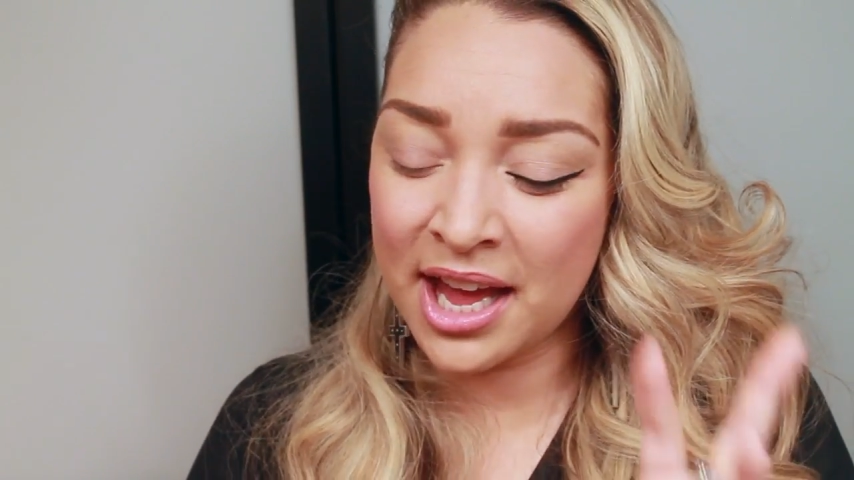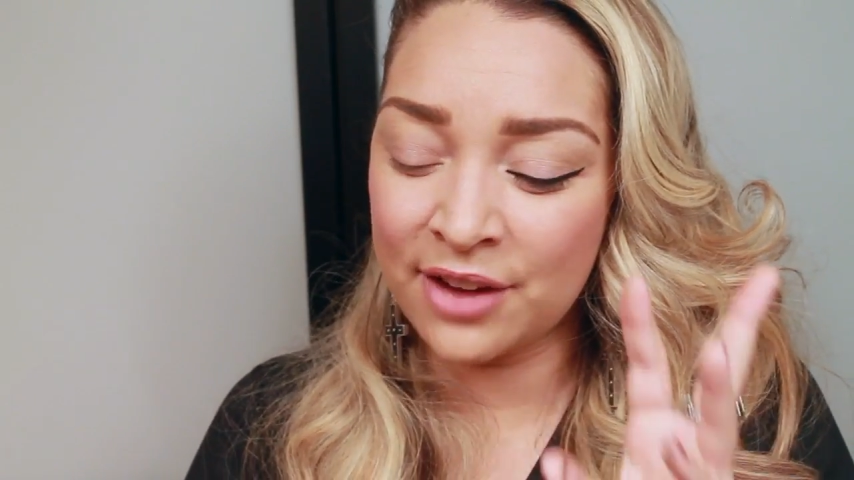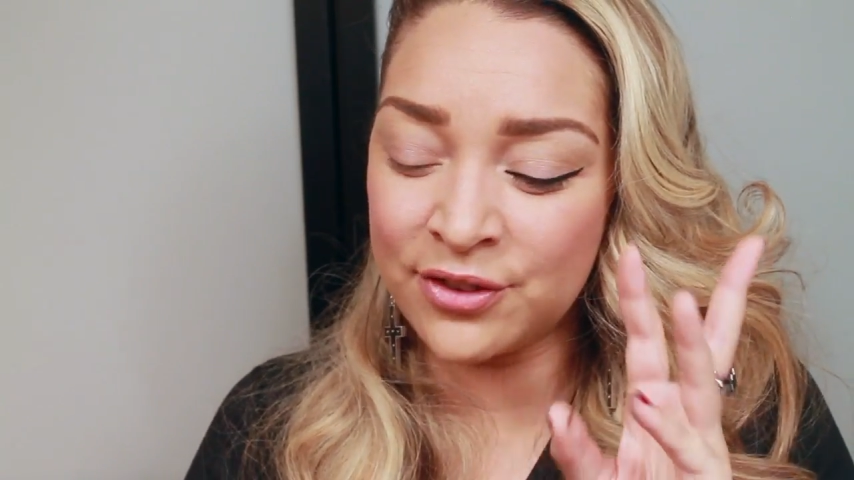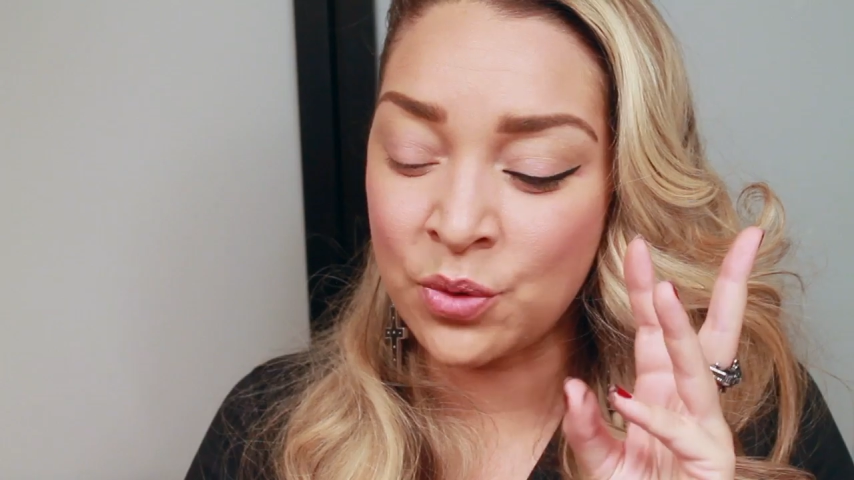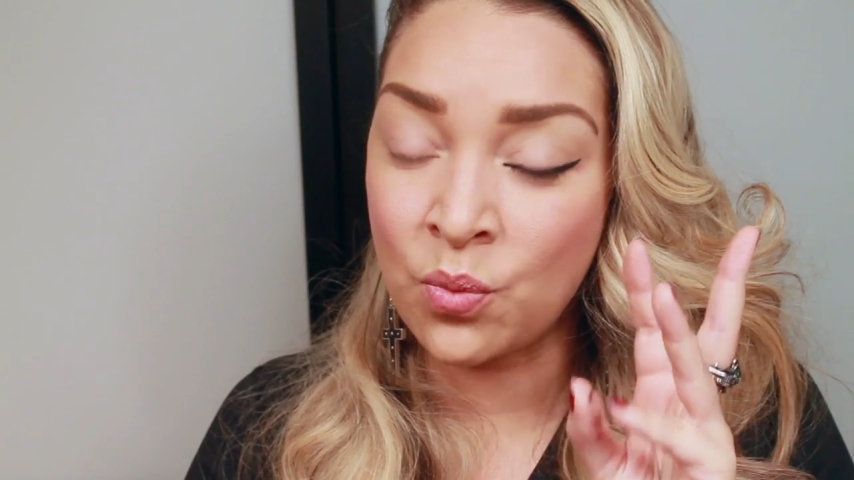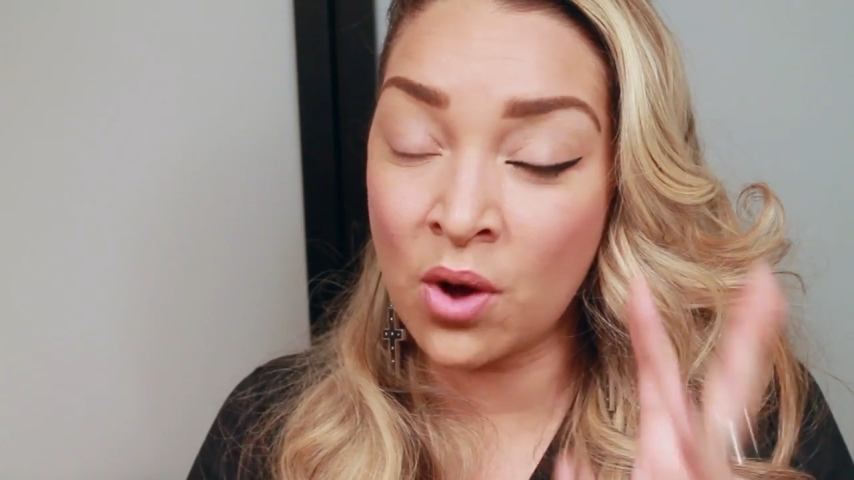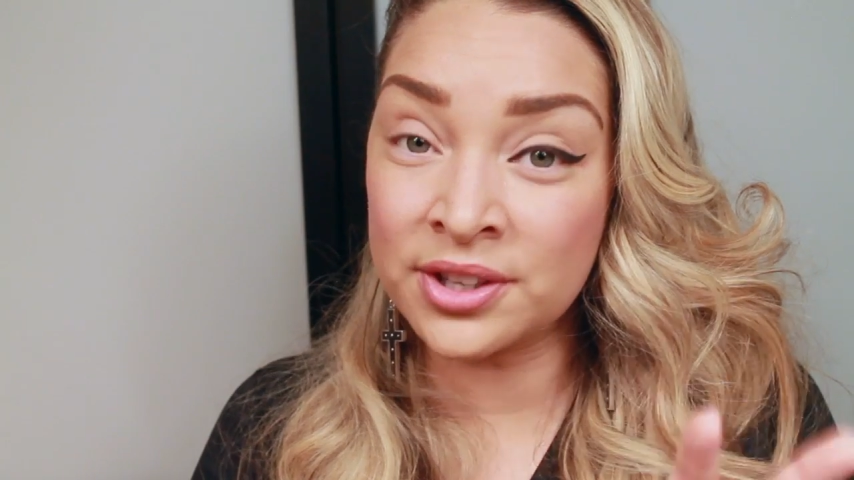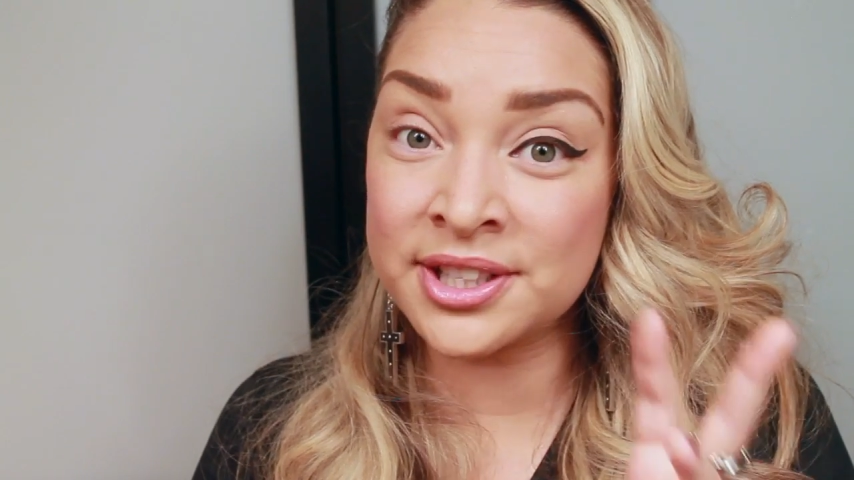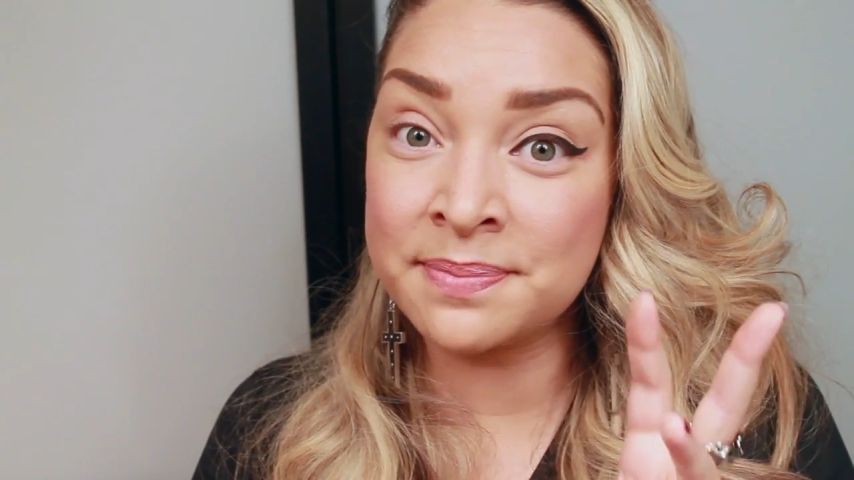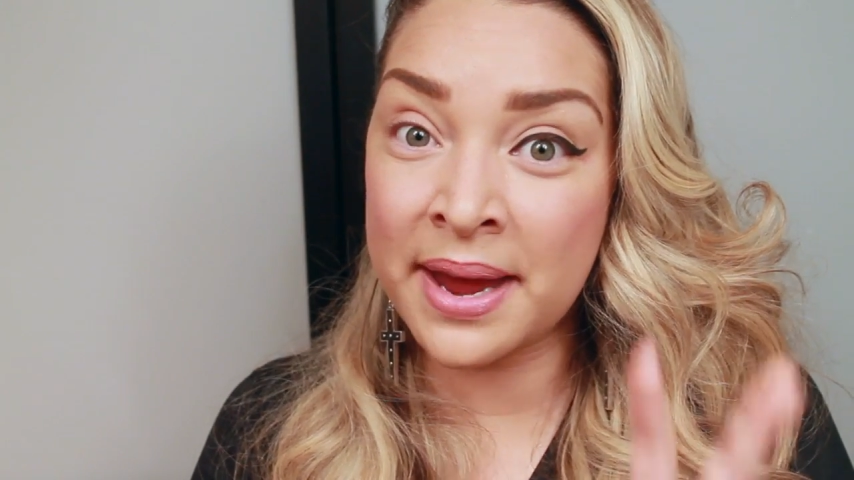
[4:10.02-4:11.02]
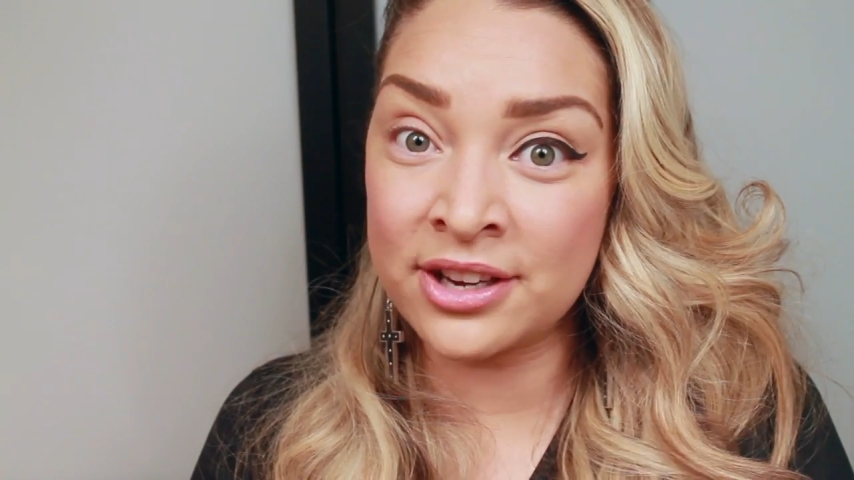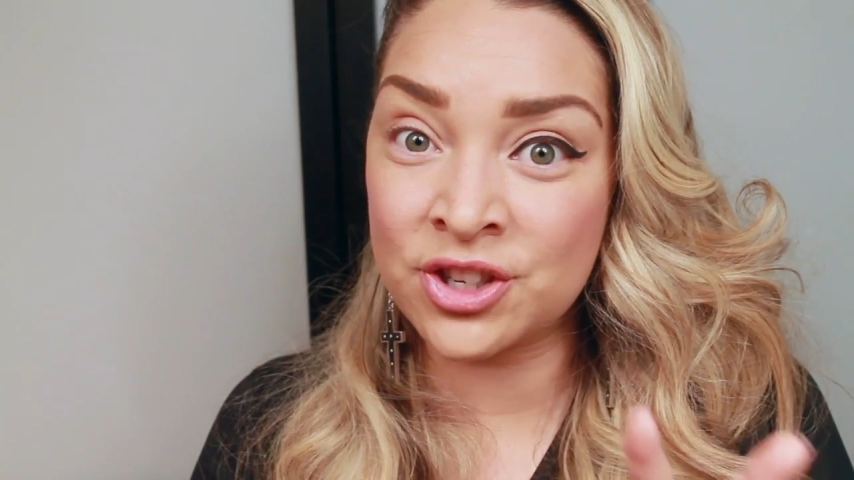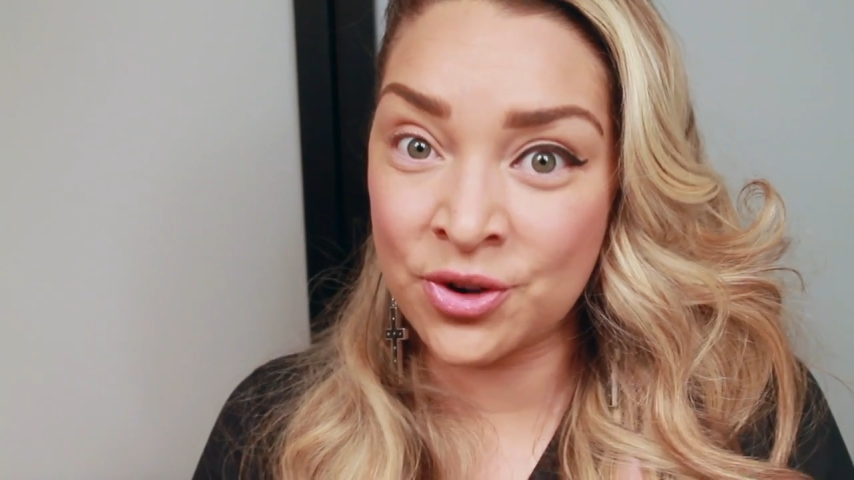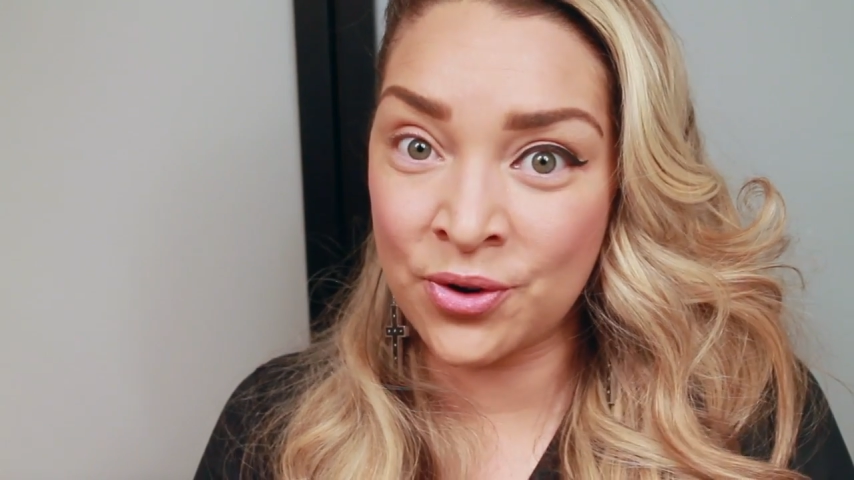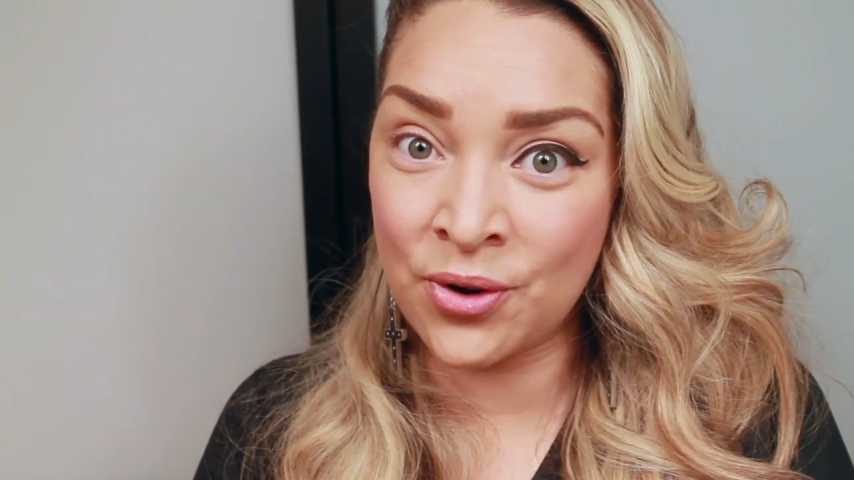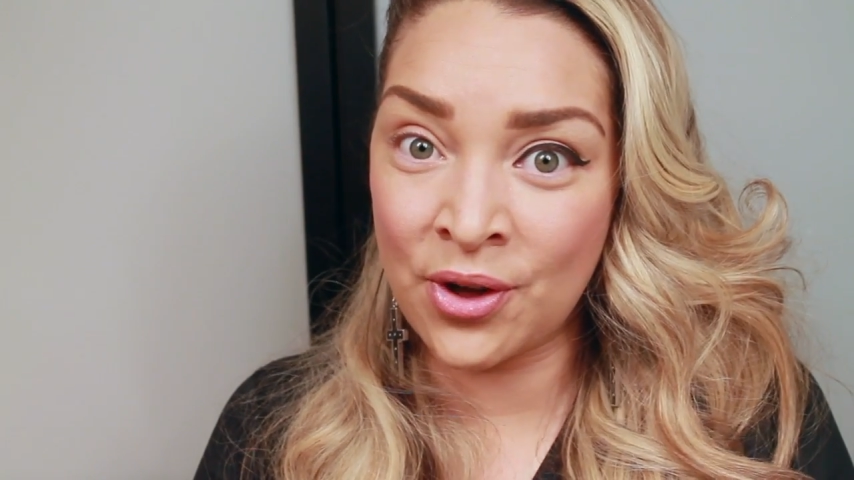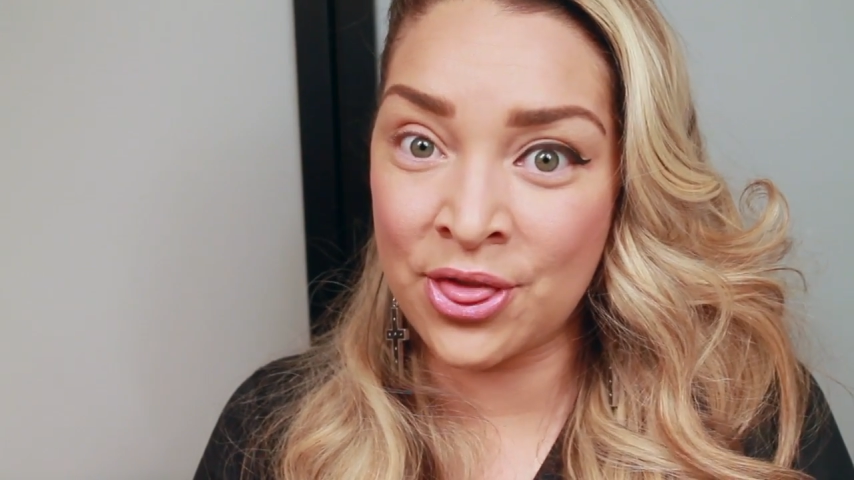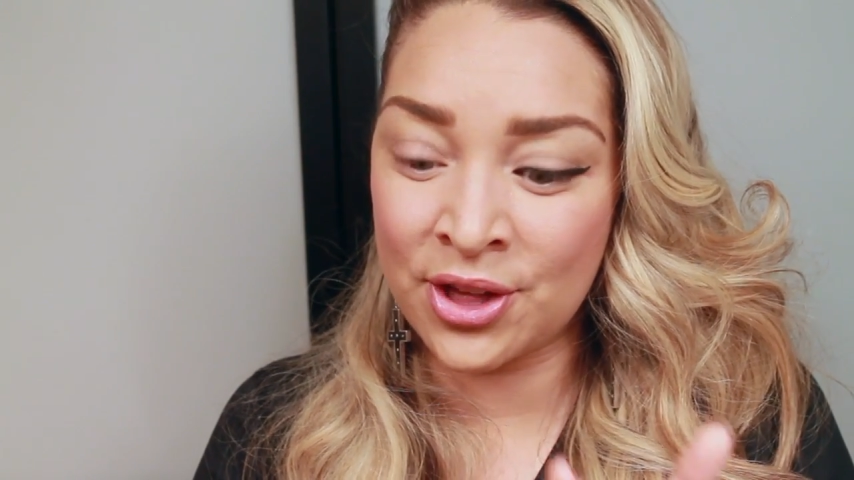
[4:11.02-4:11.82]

If you want to make sure